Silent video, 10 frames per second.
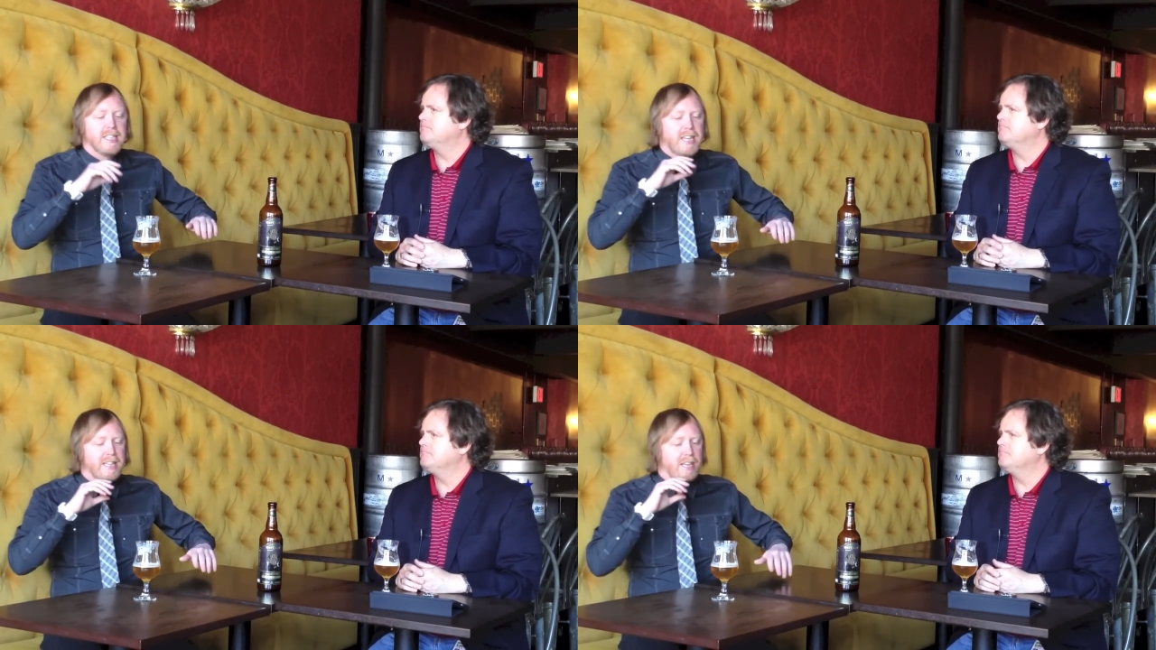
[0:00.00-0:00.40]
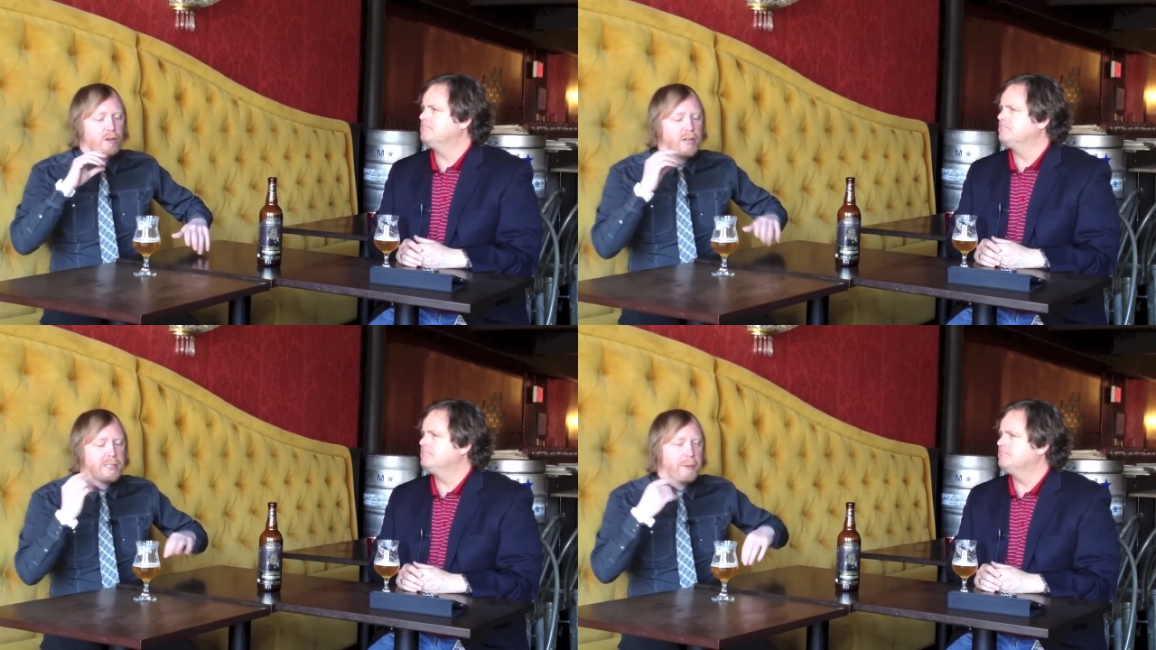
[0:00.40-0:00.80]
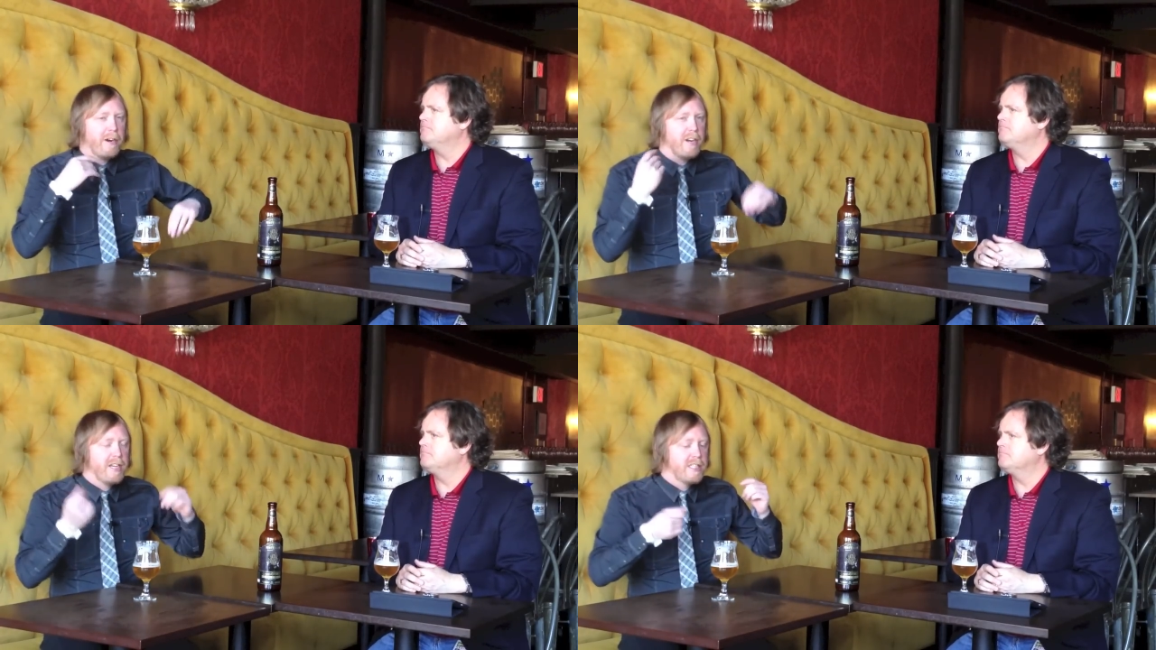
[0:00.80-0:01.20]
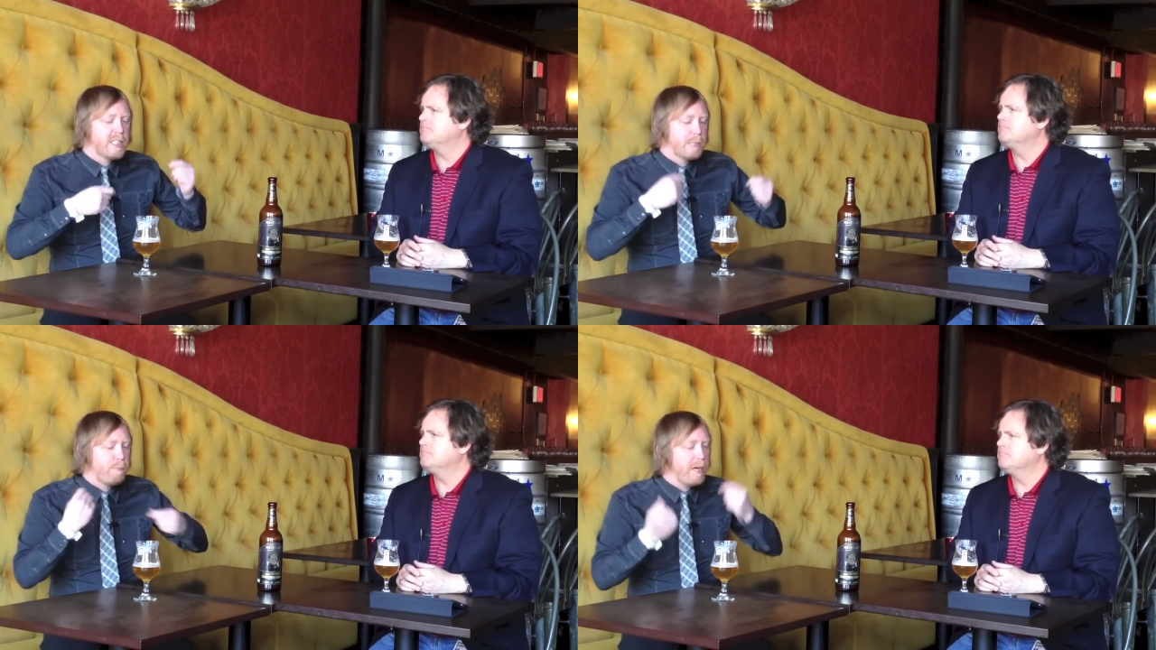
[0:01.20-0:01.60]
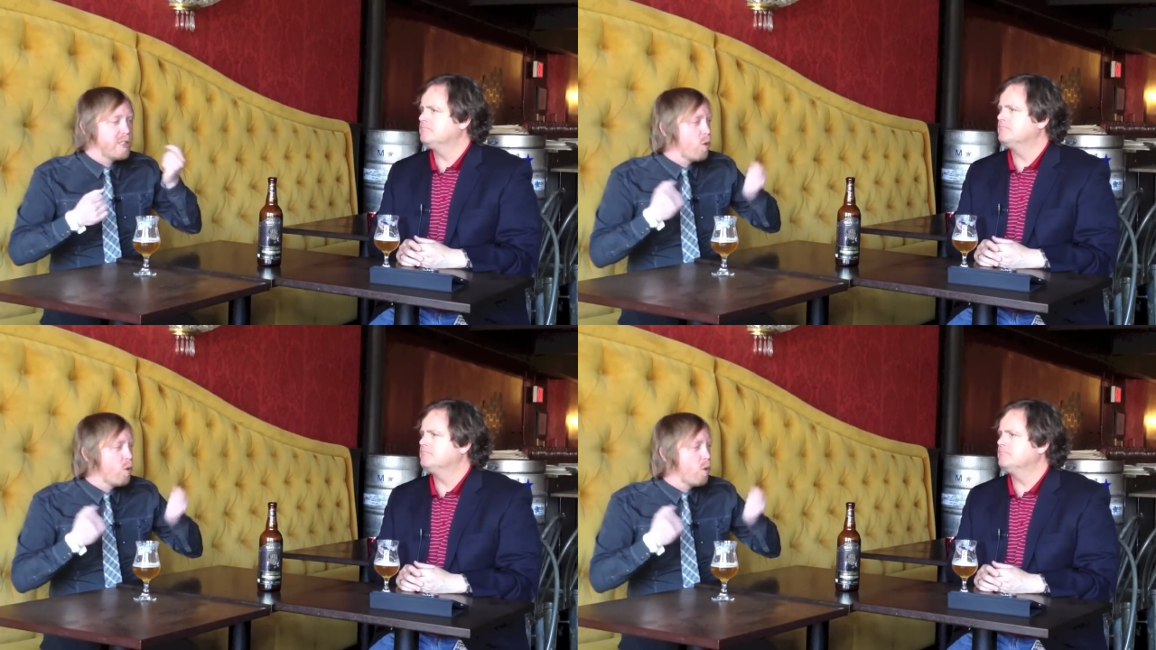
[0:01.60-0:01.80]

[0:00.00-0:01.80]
Speaker 1: It's got that grains of paradise spice